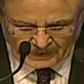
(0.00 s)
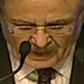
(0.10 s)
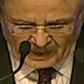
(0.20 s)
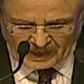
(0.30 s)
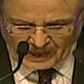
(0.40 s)

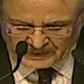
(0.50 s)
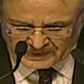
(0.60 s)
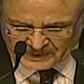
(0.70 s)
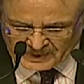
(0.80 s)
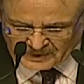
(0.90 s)

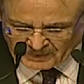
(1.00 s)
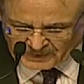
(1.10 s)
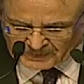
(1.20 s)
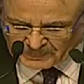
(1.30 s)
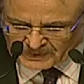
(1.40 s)
ITC's
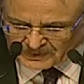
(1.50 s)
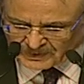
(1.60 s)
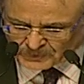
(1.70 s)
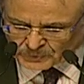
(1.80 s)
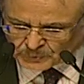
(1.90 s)
commitment
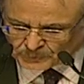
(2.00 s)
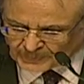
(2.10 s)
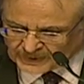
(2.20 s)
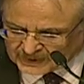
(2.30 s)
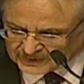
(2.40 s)
to
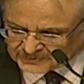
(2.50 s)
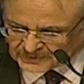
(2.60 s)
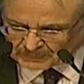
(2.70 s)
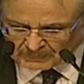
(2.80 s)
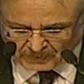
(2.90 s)
superior
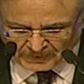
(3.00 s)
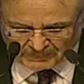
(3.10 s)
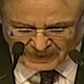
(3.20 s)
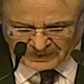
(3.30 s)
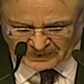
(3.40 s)
triple bottom
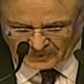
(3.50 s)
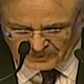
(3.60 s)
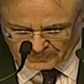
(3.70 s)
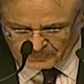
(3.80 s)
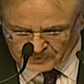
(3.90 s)
line
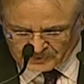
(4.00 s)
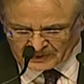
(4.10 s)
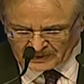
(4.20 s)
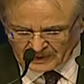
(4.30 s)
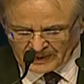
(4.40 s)
contribution
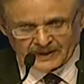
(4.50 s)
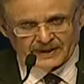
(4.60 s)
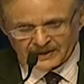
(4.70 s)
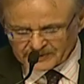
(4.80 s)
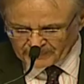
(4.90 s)

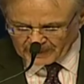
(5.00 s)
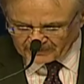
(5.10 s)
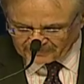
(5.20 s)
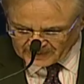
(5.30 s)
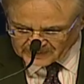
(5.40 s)
is
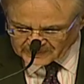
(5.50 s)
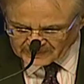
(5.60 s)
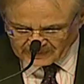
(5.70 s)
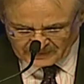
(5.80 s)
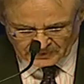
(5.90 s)
manifest
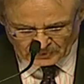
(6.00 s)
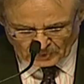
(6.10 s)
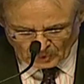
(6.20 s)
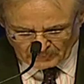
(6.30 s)
in its globally